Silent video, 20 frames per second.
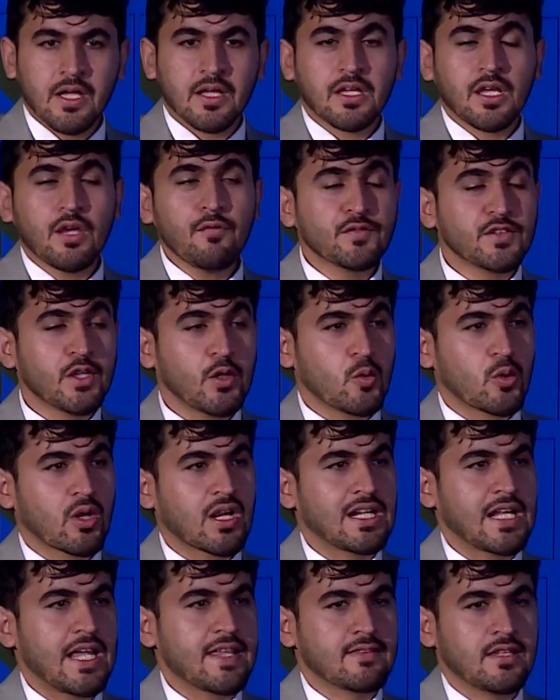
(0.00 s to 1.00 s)
If the
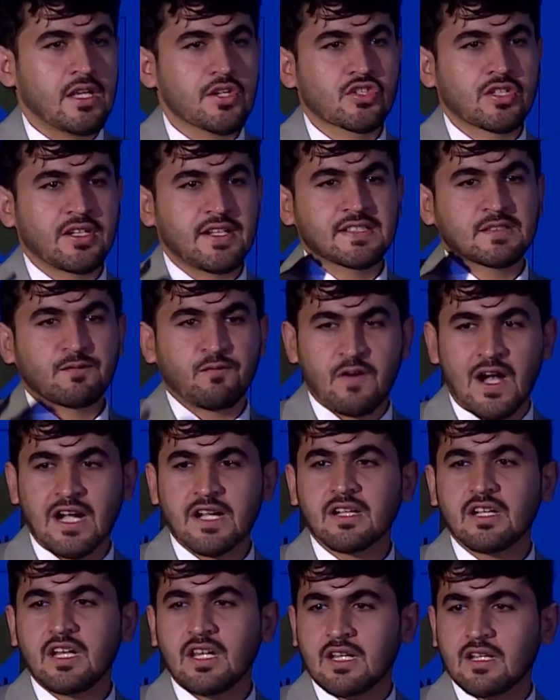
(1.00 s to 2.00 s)
organization is
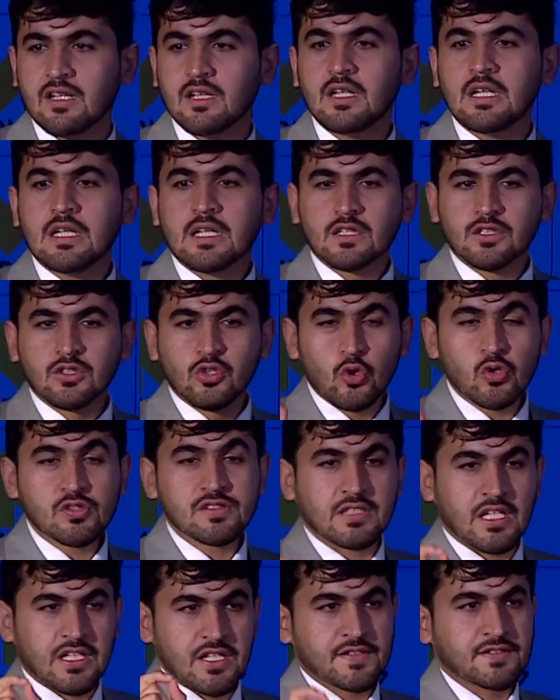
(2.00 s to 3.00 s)
funding those
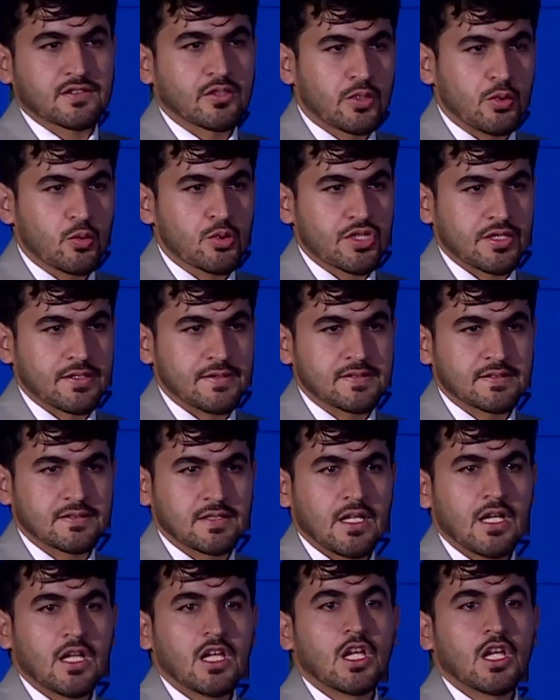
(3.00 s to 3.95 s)
institutions